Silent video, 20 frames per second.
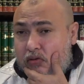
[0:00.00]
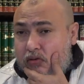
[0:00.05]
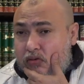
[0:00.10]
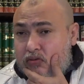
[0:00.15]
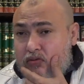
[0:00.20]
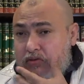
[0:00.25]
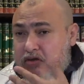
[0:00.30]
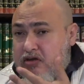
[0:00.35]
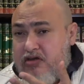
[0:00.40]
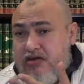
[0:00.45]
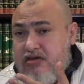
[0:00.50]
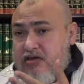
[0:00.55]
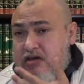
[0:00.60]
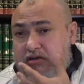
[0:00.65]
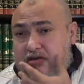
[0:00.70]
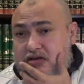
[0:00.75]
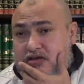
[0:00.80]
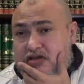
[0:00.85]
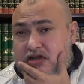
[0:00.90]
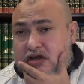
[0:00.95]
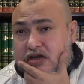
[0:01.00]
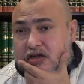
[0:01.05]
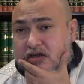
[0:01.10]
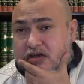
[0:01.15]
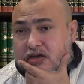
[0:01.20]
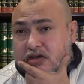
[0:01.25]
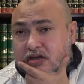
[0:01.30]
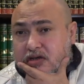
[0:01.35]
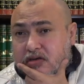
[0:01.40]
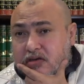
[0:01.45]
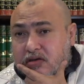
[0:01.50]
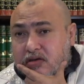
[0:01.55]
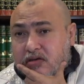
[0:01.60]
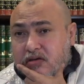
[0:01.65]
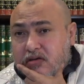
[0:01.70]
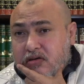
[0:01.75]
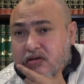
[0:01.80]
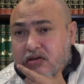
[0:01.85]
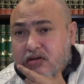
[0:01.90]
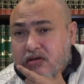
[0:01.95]
with this understanding.
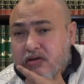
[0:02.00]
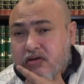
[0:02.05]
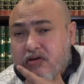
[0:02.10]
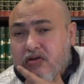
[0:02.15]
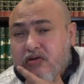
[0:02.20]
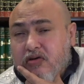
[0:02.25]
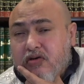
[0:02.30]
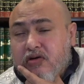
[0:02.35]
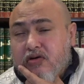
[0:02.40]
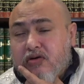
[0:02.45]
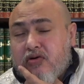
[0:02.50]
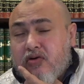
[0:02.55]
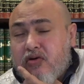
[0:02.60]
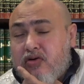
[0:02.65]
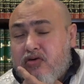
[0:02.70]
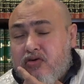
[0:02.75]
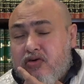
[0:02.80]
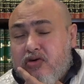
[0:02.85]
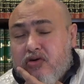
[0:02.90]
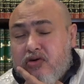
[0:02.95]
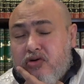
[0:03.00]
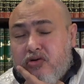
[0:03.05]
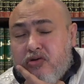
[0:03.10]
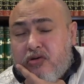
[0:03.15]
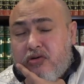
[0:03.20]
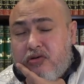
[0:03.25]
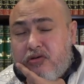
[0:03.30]
Although